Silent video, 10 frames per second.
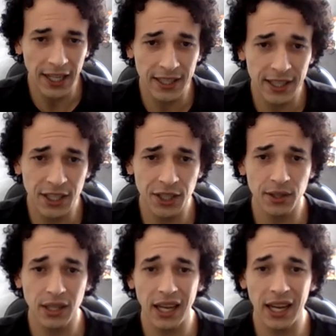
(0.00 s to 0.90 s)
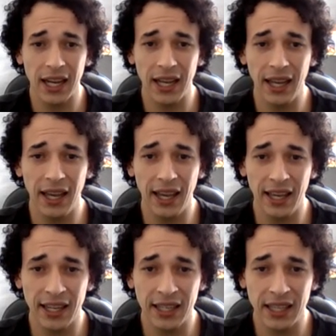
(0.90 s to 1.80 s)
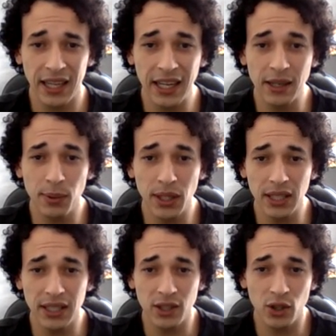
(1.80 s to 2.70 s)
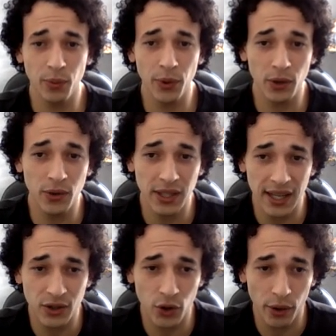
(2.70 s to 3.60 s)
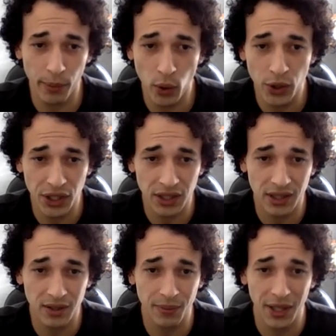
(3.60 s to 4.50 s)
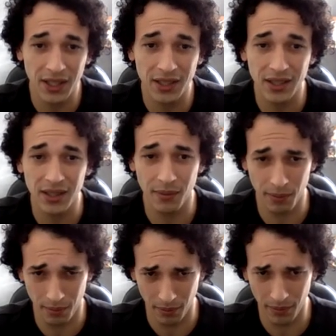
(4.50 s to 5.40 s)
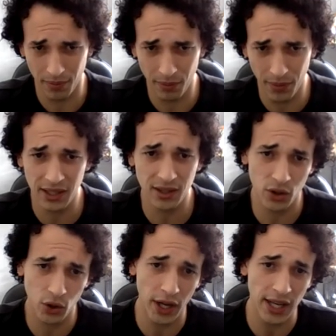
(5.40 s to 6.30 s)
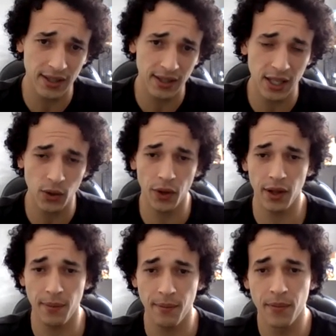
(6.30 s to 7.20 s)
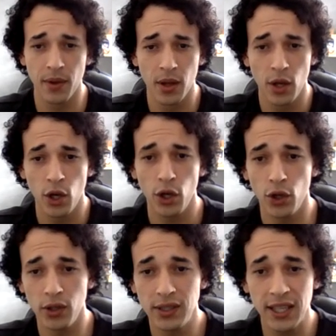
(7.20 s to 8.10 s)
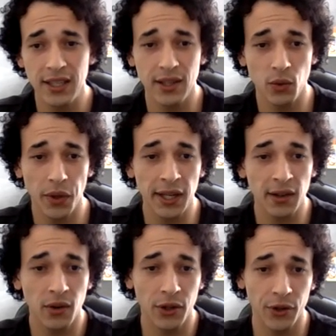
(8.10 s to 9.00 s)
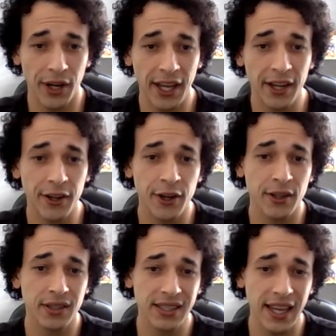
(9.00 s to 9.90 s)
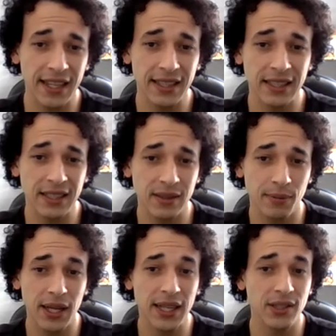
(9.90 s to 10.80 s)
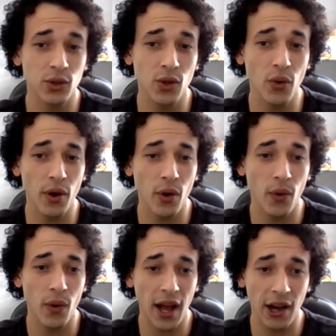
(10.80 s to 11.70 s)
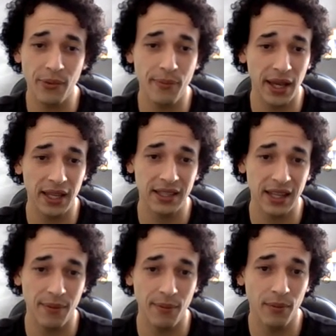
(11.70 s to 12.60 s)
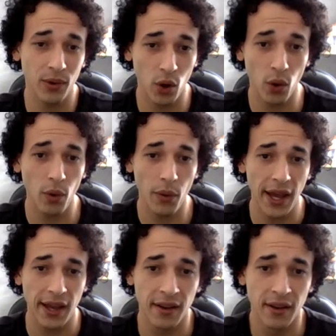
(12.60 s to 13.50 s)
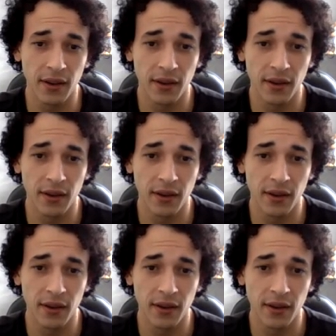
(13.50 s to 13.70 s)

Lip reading: In addition, an inability to process your emotions means you get stuck with them. You sit and dwell on your anger, sadness, because you don't know how to make them go away.